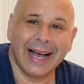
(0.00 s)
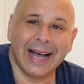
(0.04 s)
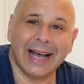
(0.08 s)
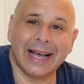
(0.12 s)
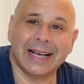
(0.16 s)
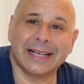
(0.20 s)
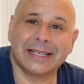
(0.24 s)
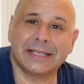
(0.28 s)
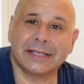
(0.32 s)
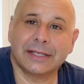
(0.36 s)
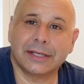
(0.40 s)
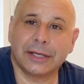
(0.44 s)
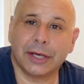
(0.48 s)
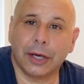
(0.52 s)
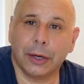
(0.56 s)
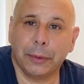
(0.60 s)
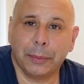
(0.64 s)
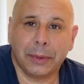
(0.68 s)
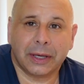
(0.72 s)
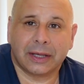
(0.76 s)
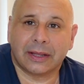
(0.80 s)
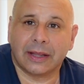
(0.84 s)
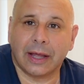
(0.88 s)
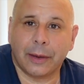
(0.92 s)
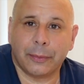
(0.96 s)

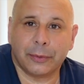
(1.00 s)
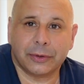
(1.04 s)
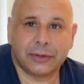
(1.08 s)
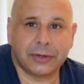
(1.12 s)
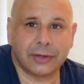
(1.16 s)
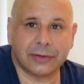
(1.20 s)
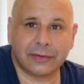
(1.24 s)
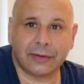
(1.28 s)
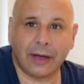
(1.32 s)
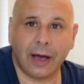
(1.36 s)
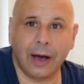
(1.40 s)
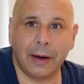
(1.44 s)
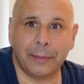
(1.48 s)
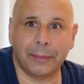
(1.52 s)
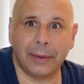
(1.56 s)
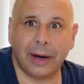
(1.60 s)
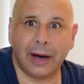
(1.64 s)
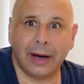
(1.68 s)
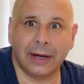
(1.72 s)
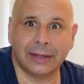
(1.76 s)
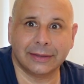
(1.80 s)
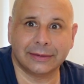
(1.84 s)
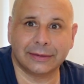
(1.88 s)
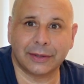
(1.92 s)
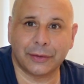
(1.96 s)
assuming they would just come
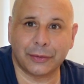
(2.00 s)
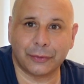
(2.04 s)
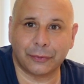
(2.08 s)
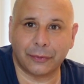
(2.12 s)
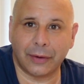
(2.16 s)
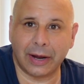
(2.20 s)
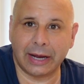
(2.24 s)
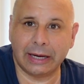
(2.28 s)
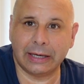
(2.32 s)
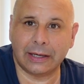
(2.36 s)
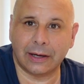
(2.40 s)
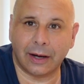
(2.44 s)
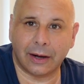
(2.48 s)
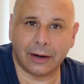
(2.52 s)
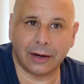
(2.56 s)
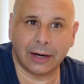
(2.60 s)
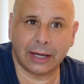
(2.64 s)
under the radar